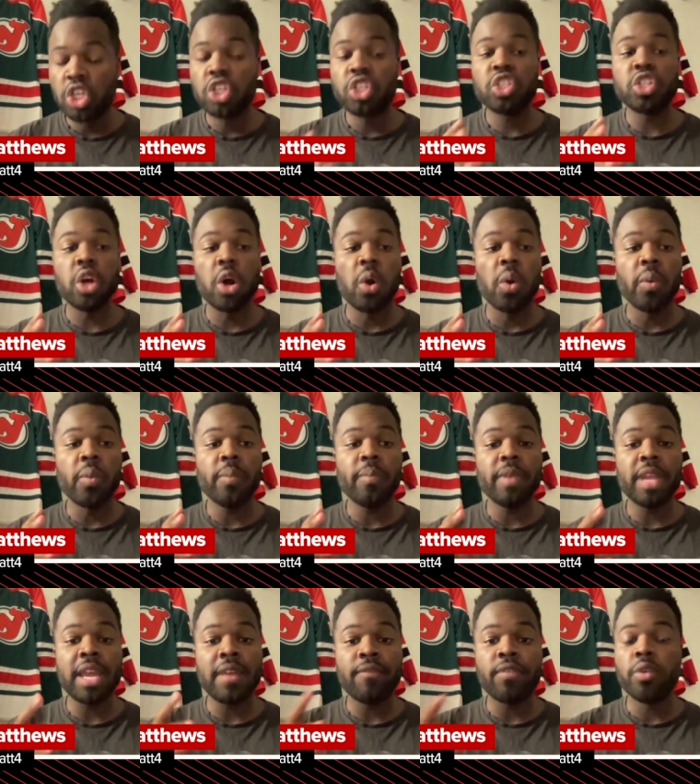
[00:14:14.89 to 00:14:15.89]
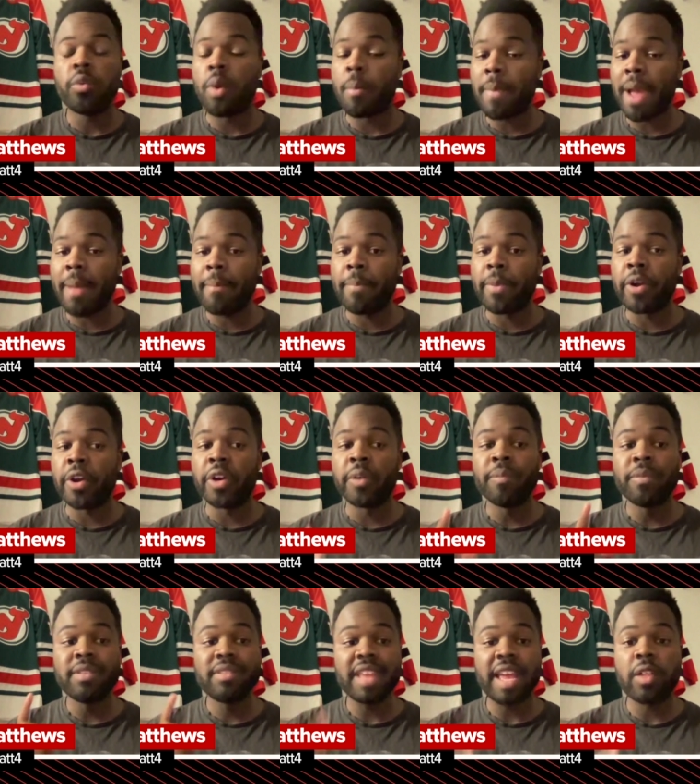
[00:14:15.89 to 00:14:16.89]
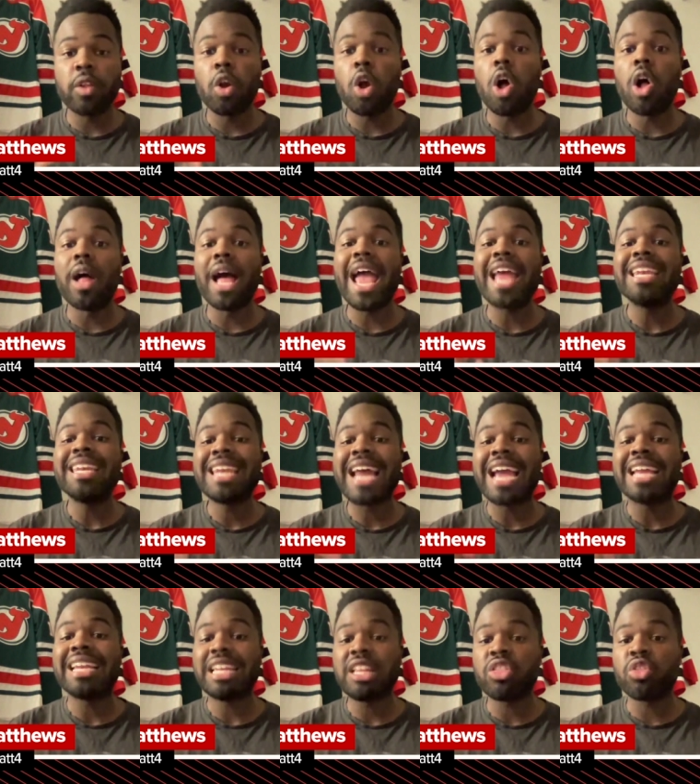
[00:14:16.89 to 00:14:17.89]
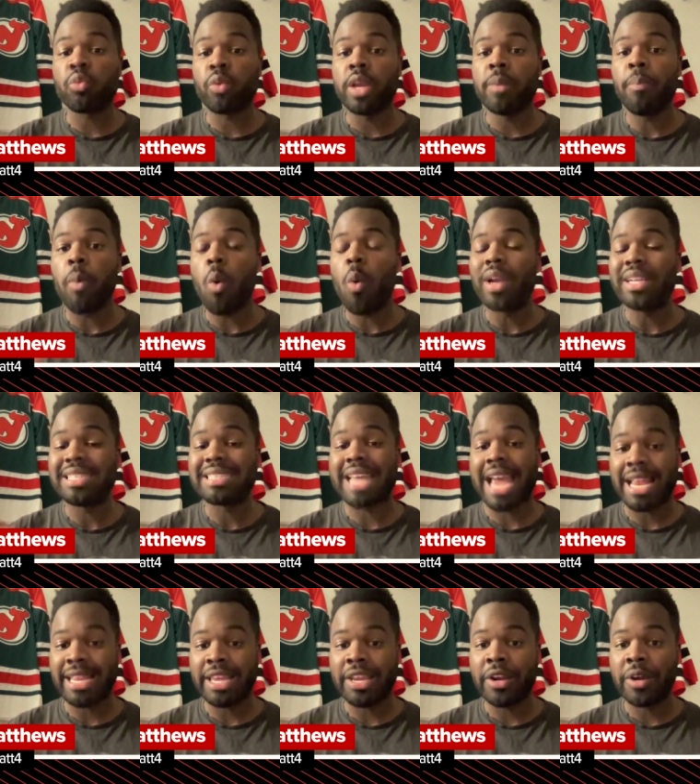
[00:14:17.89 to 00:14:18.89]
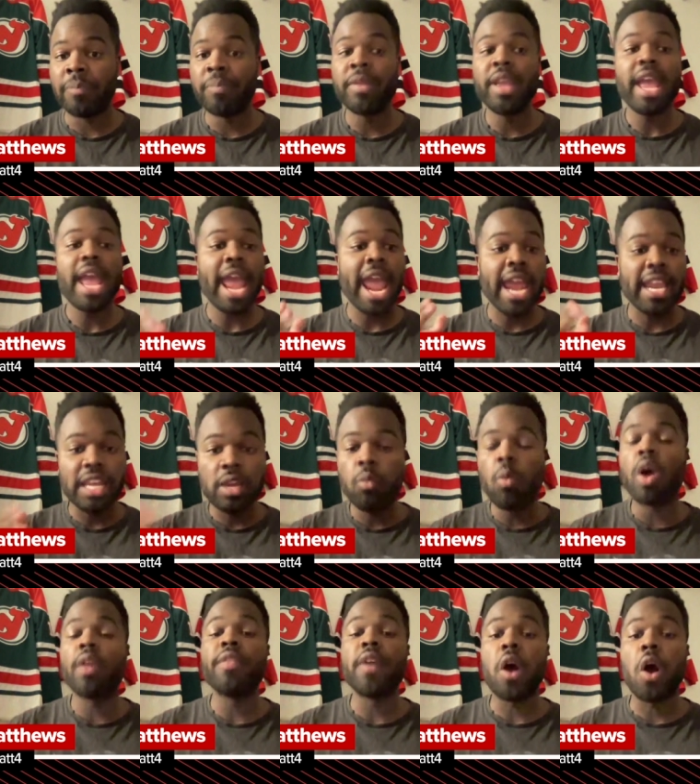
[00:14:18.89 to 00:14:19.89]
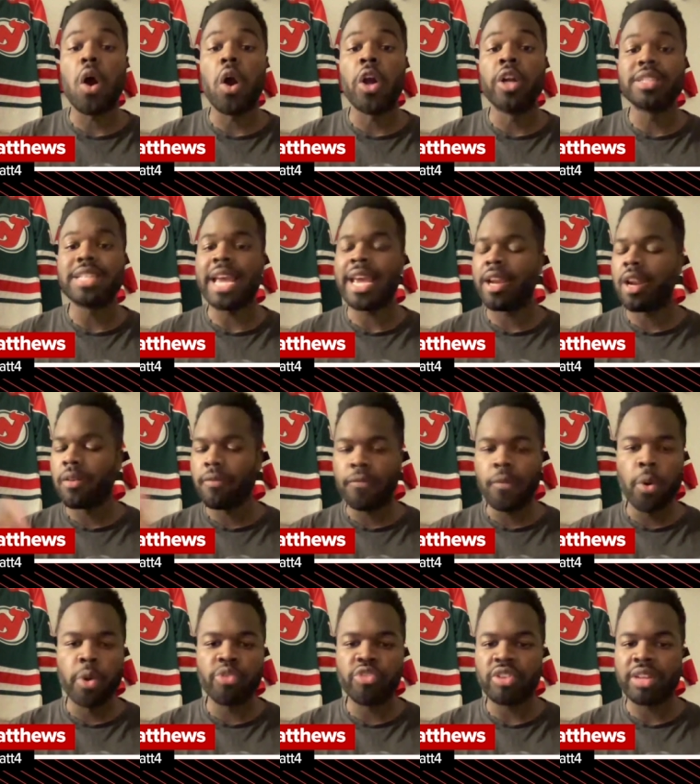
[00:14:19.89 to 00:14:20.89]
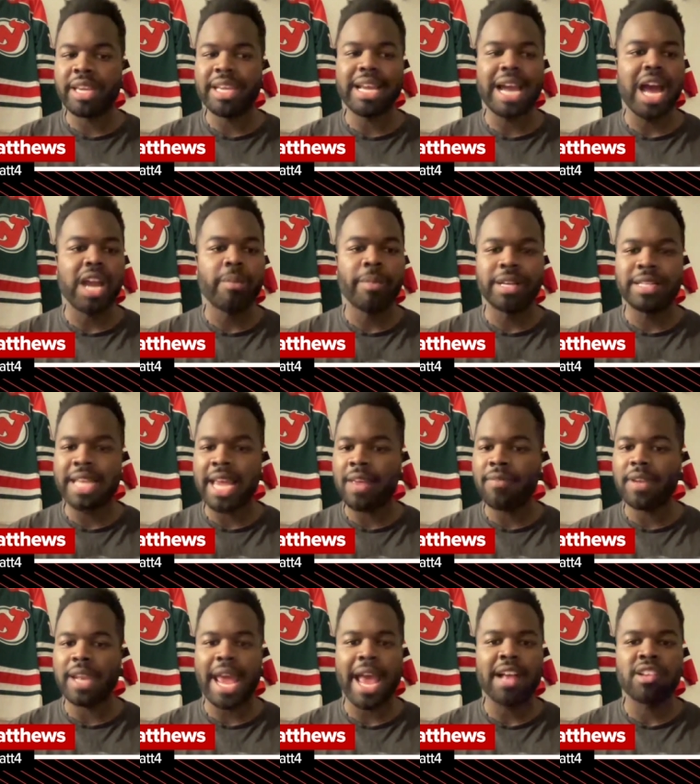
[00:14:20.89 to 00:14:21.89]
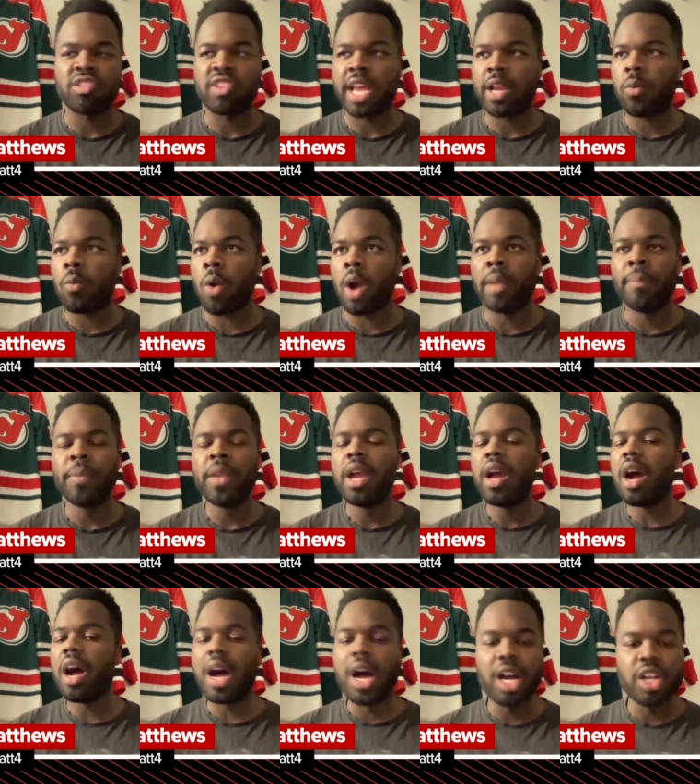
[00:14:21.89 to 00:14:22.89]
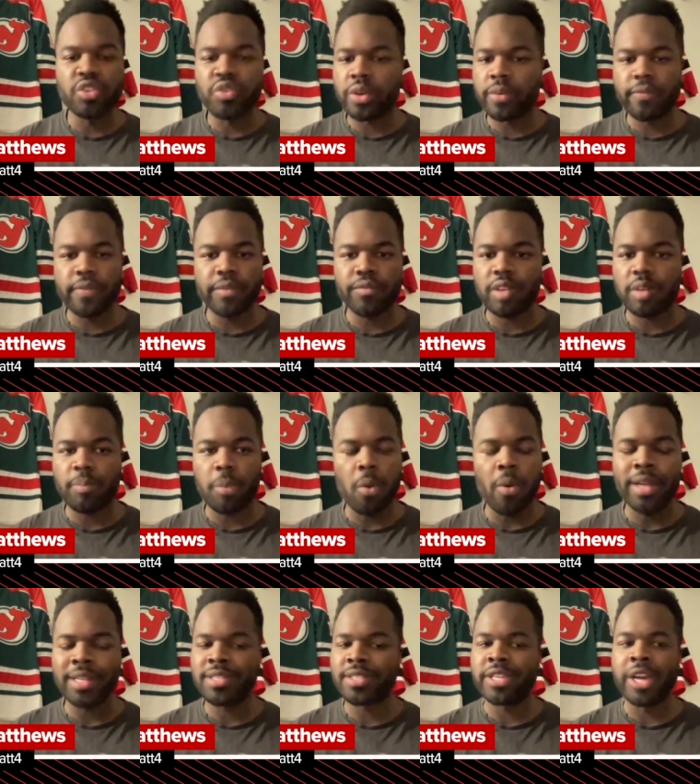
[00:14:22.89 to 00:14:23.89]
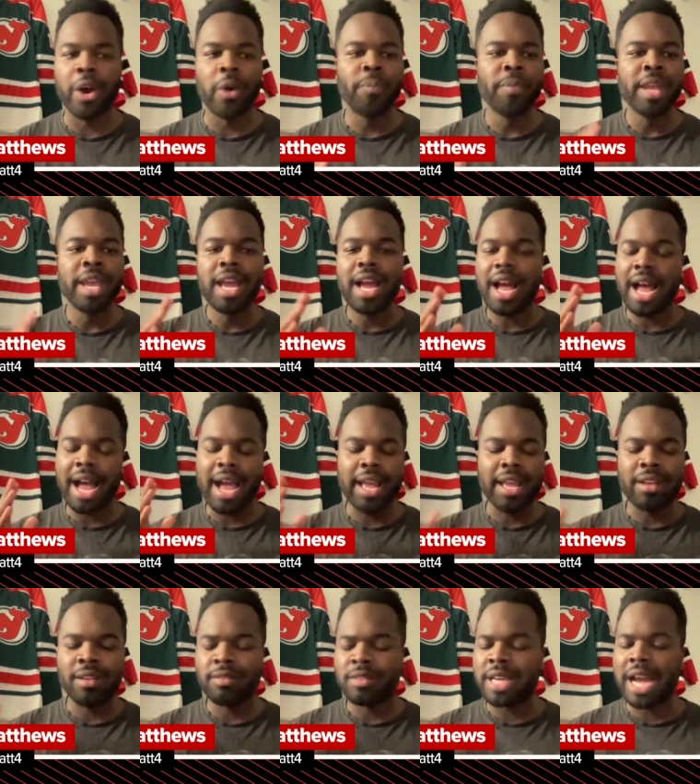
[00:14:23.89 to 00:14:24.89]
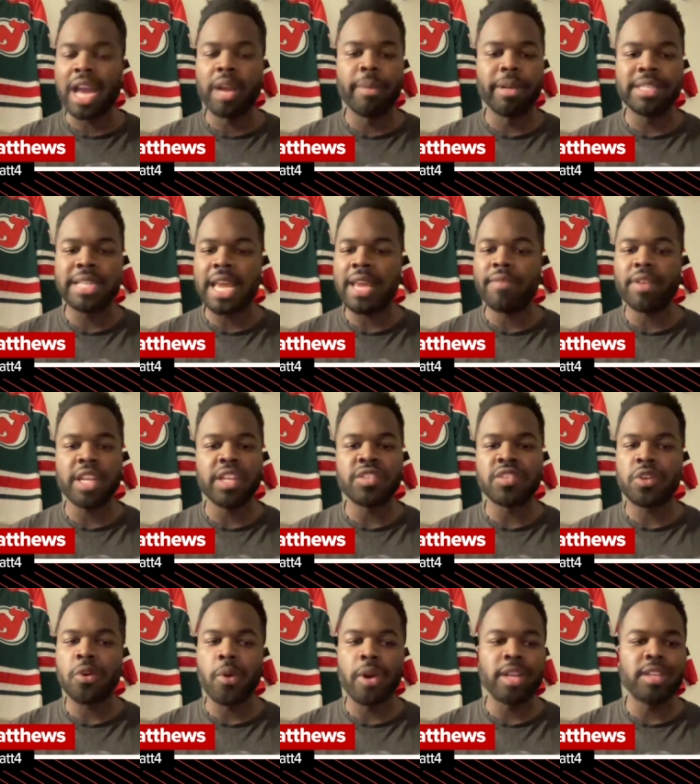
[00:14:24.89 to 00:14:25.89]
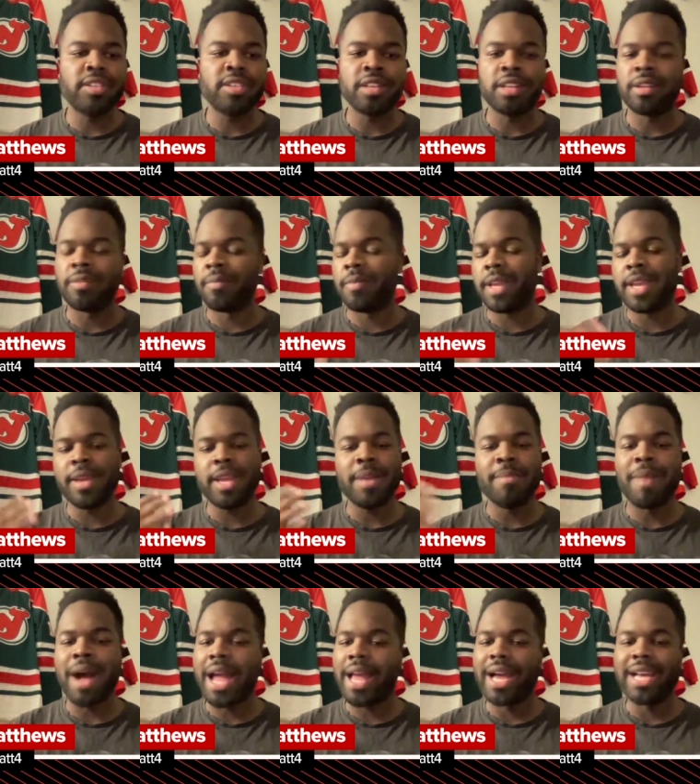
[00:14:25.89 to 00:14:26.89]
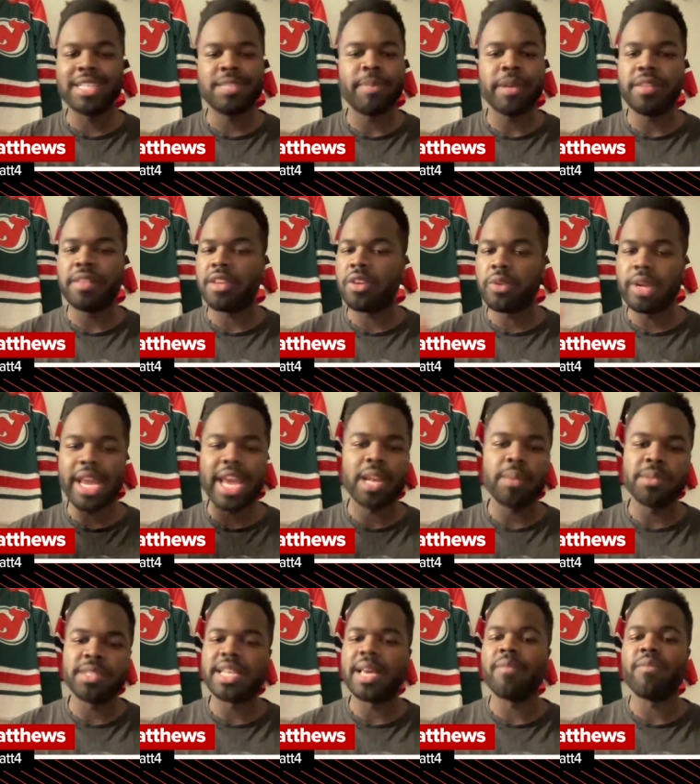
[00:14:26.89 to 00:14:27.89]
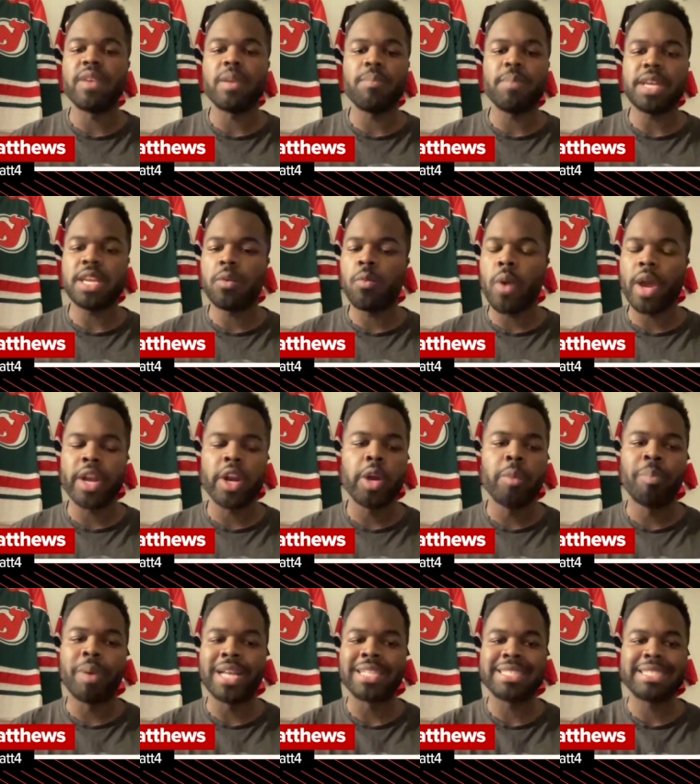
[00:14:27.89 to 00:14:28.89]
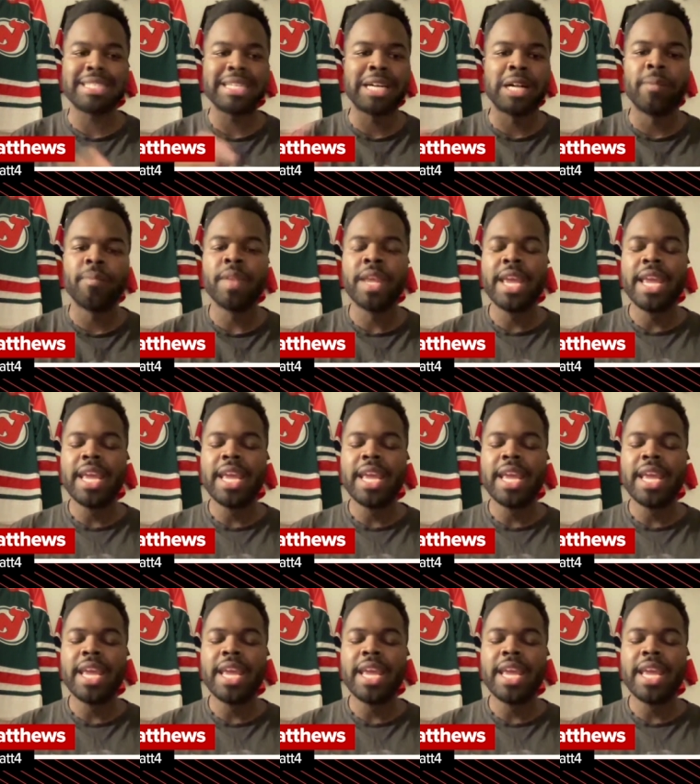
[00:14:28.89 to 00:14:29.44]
So if you remember, Taylor Hall had ninety-three points that year, and he won the Hart. And unfortunately, Connor McDavid has like, what, one hundred fifty points. So uh, Connor McDavid is going to, in my eyes, be the unanimous M V P winner. But still,